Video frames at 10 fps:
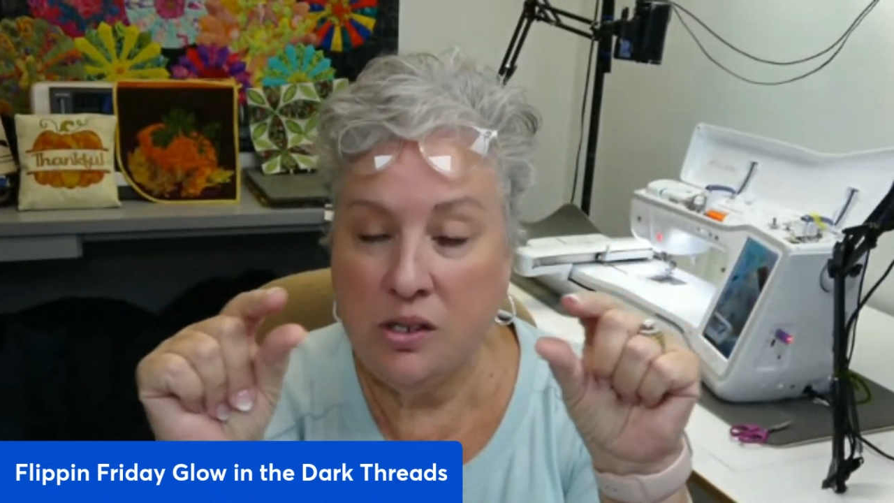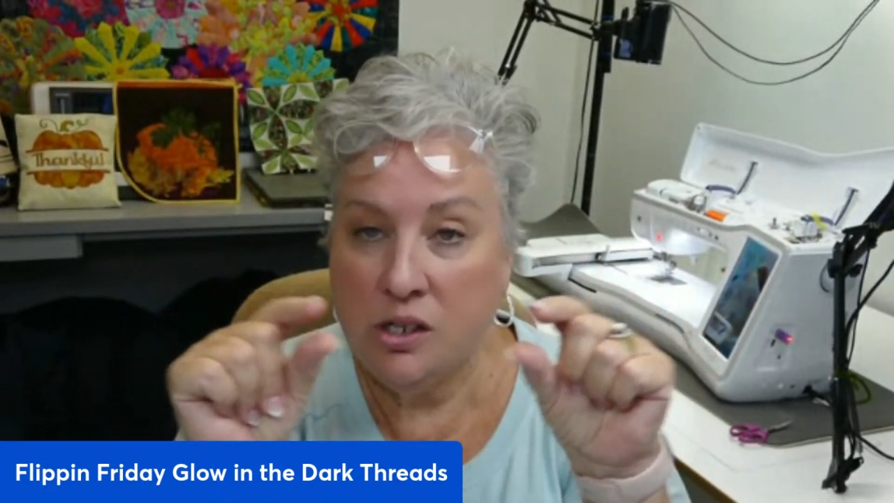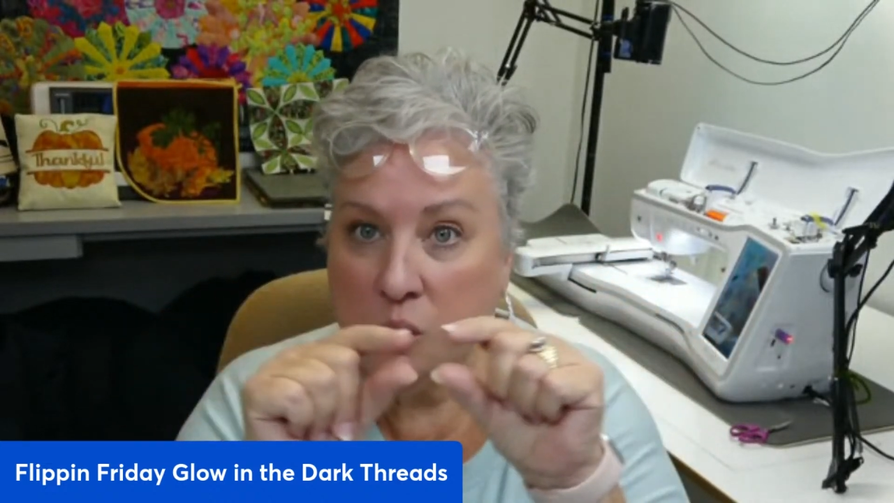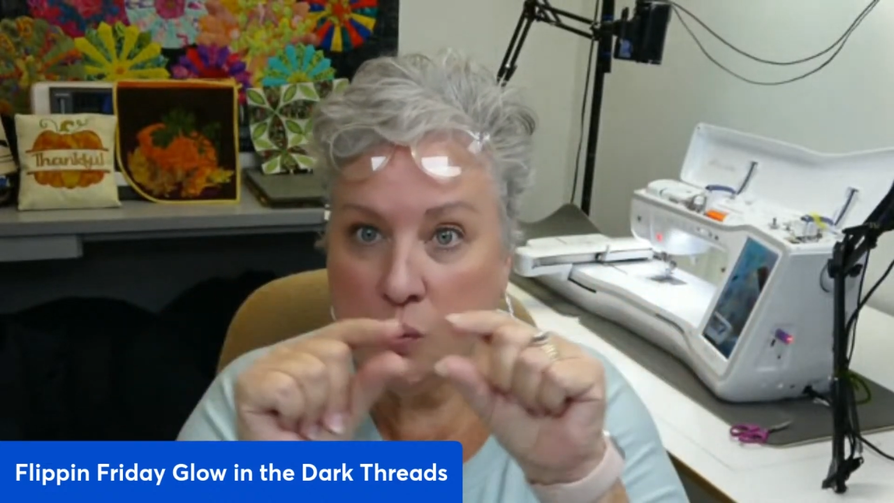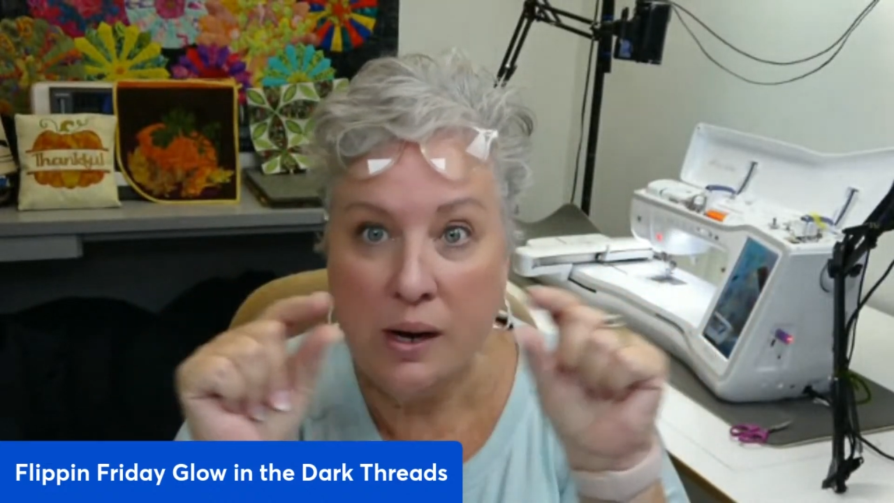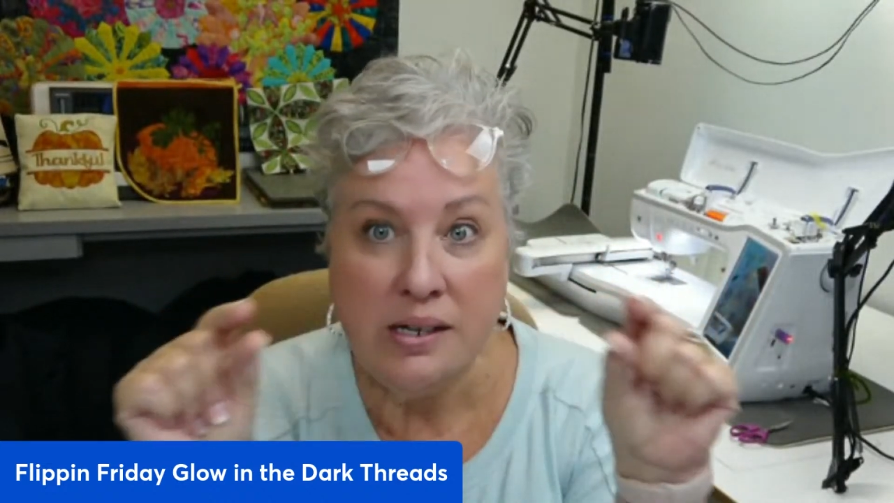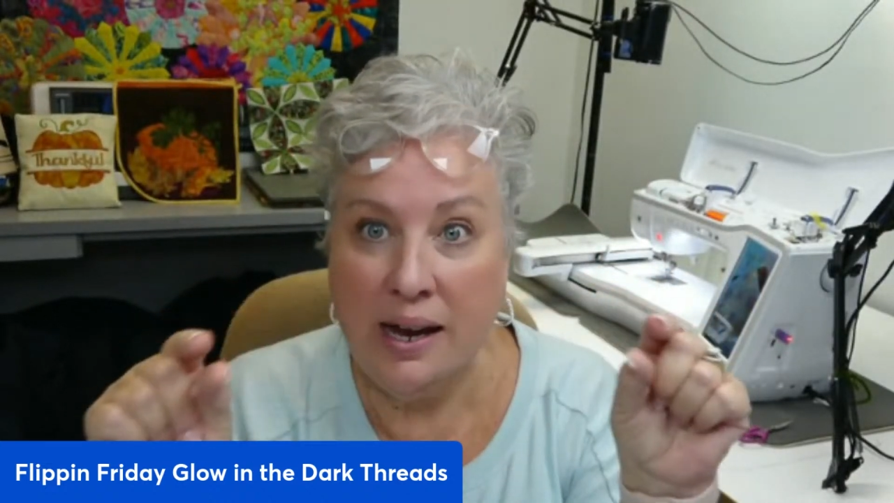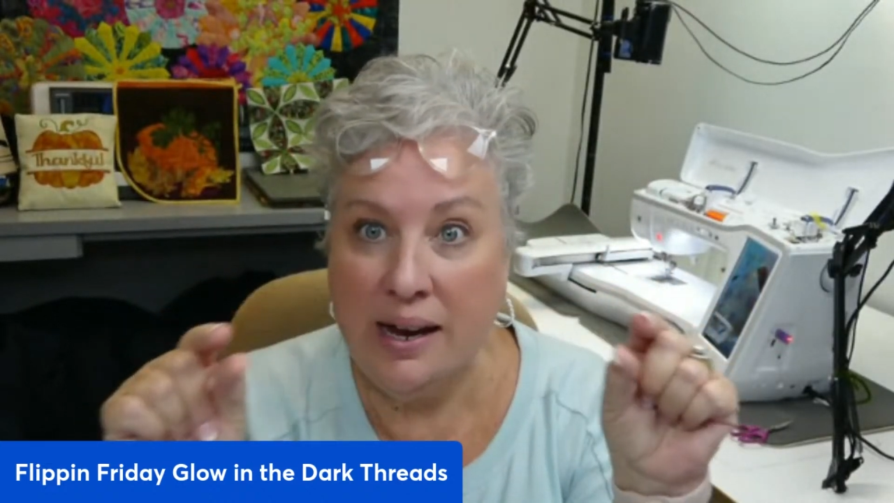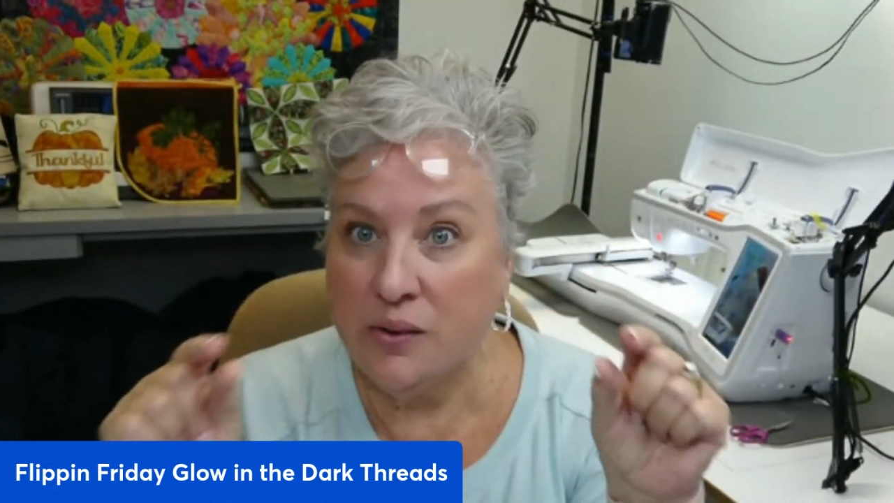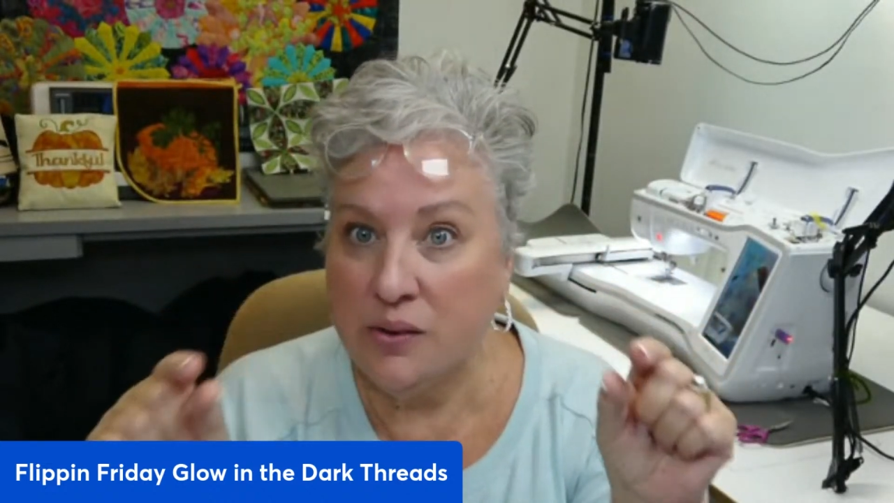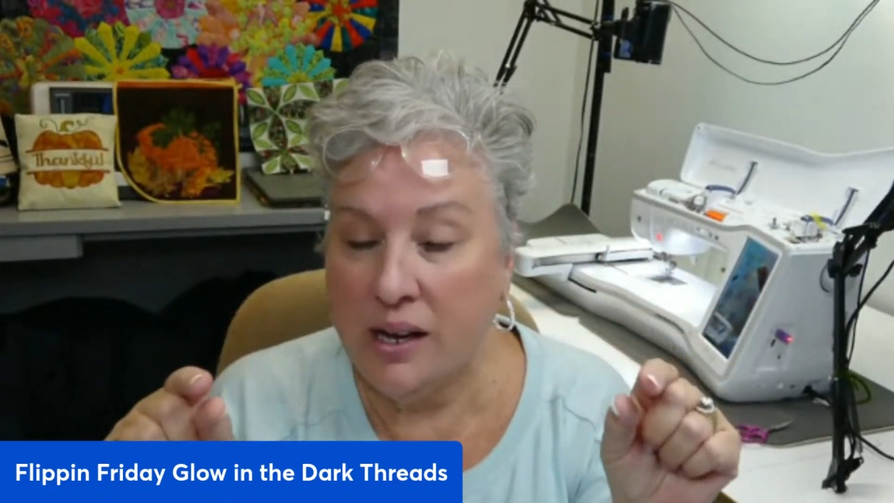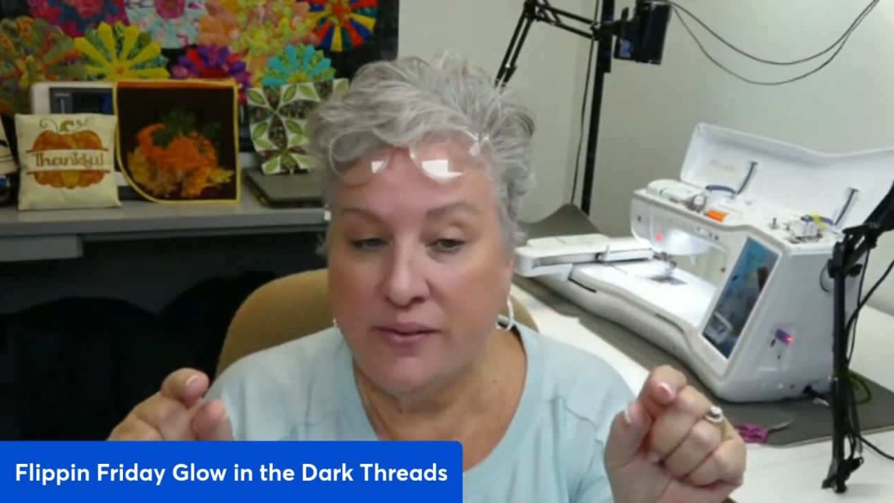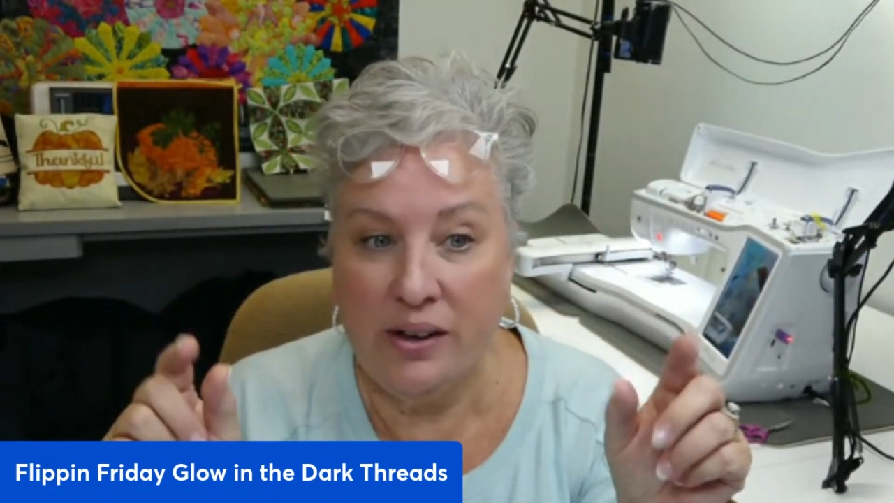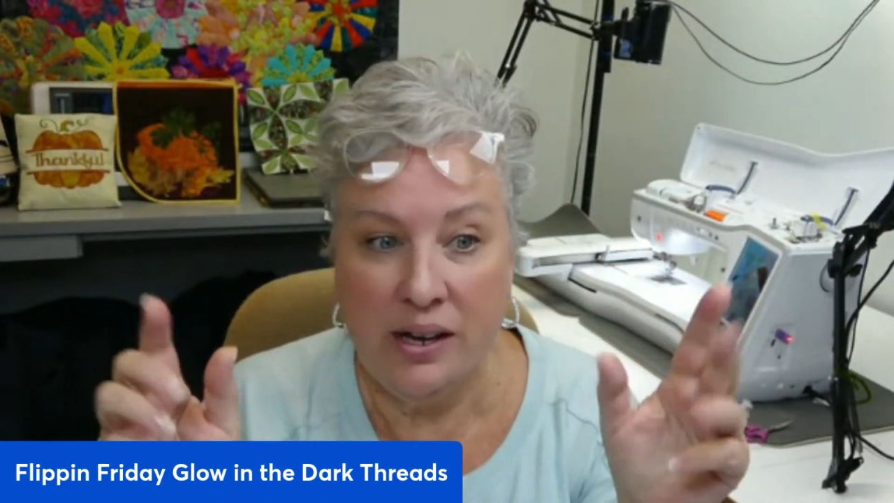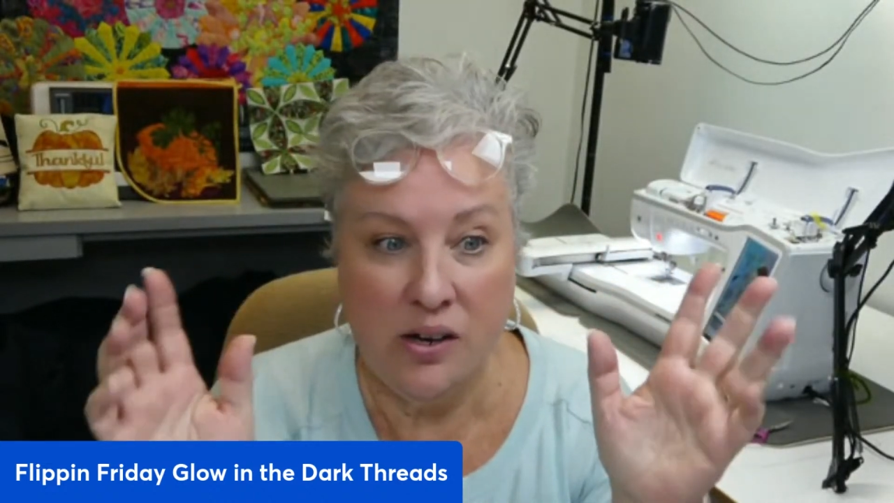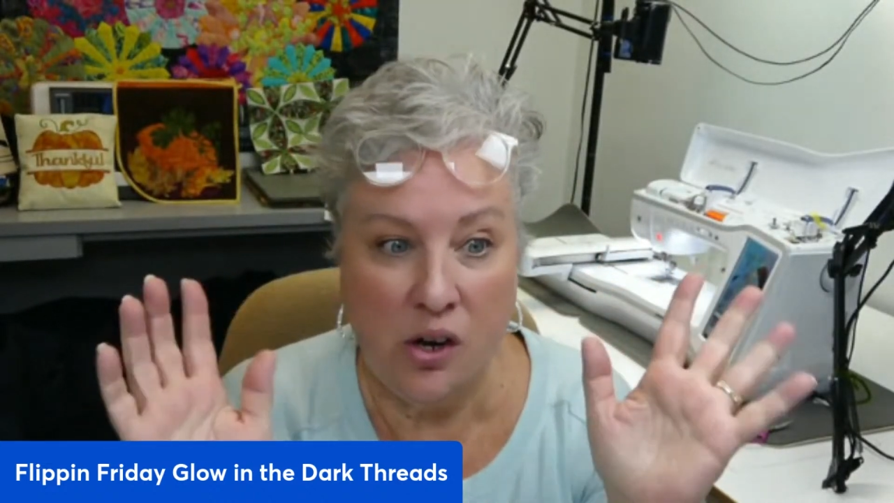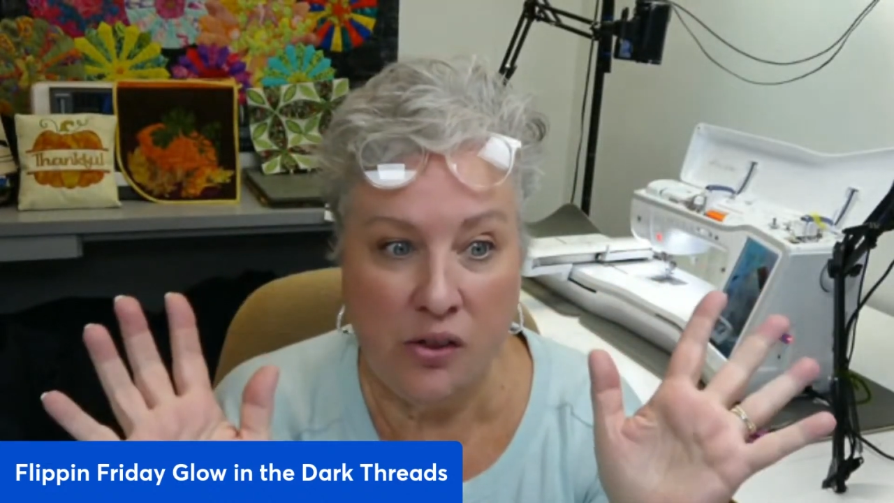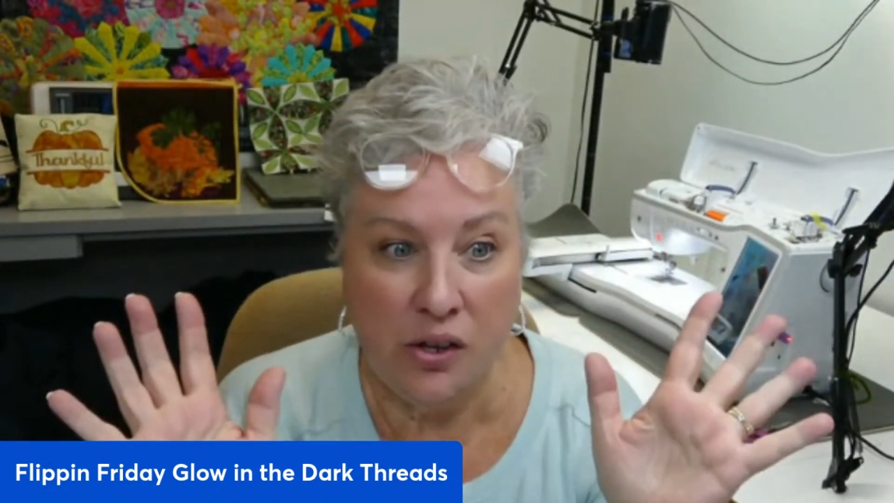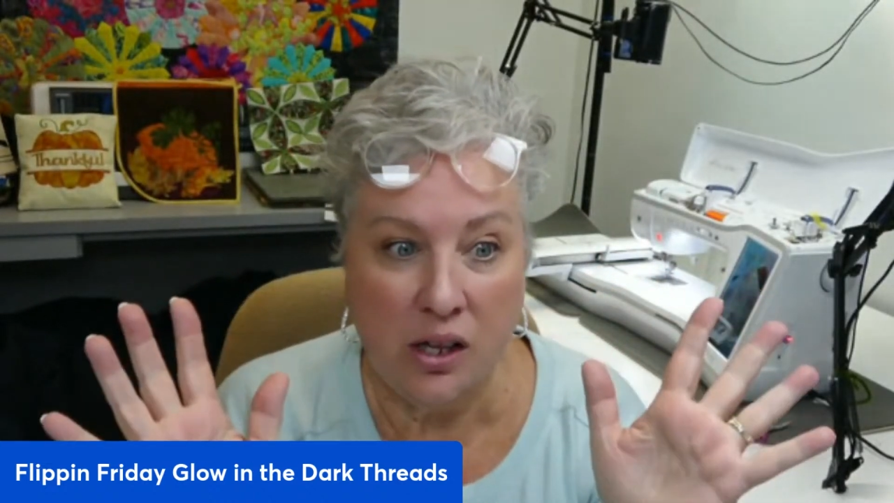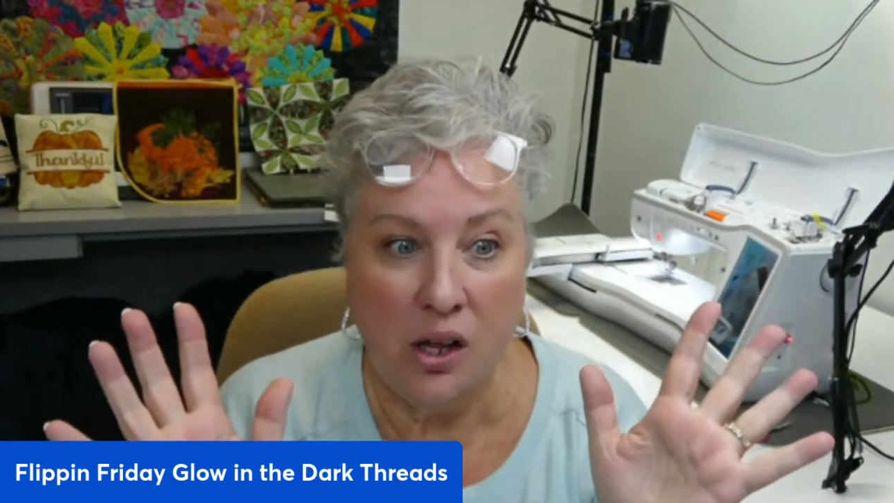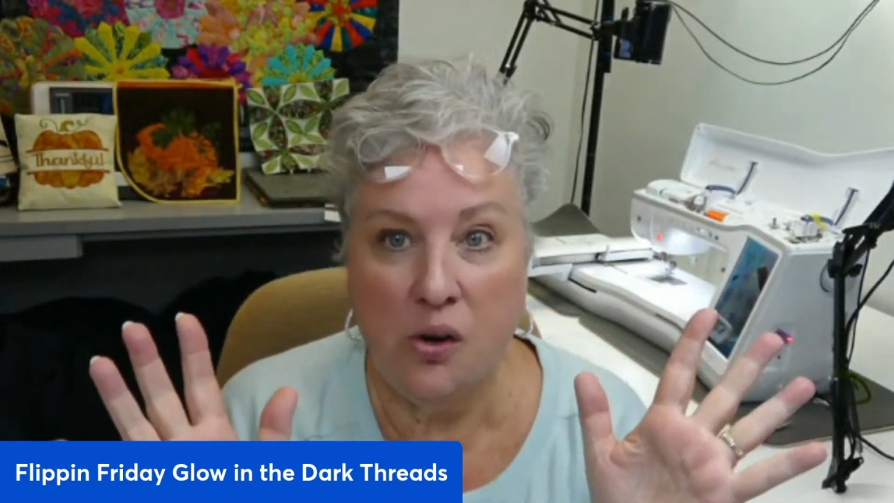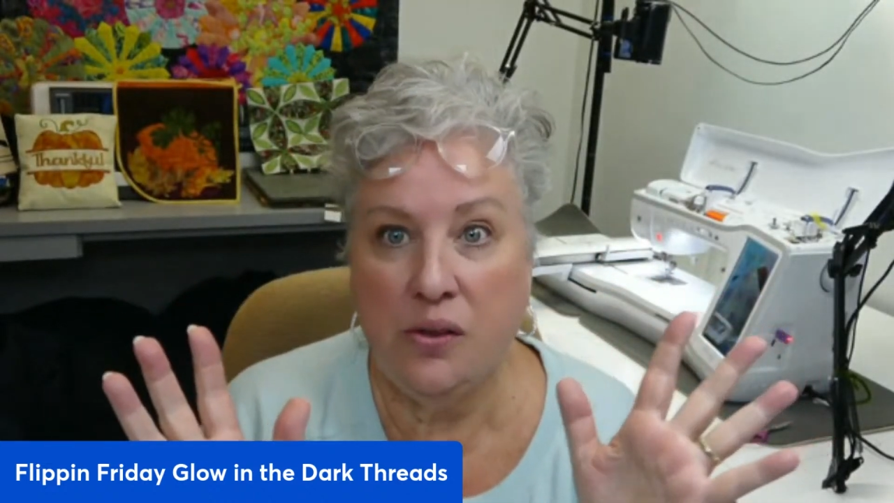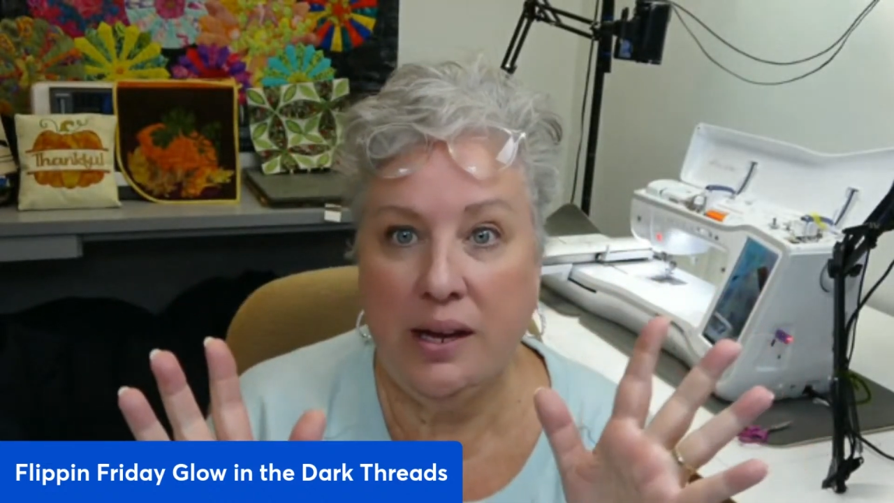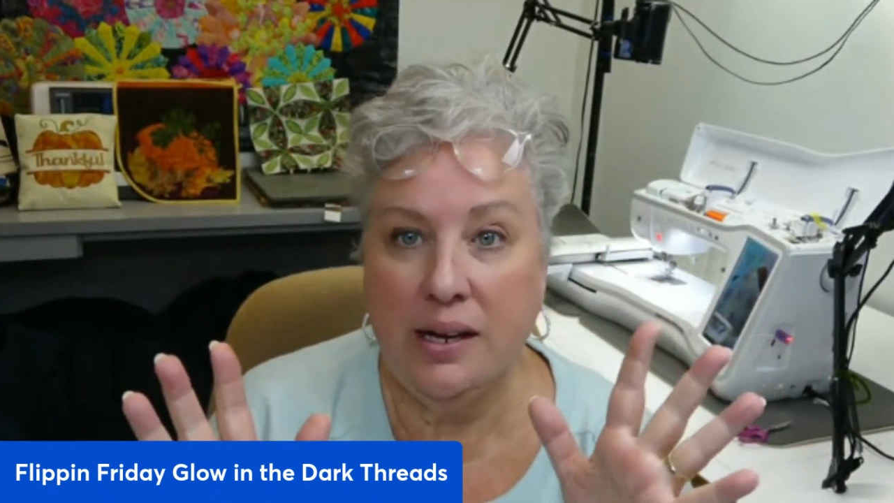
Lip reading: just rectangles of it on the clothing.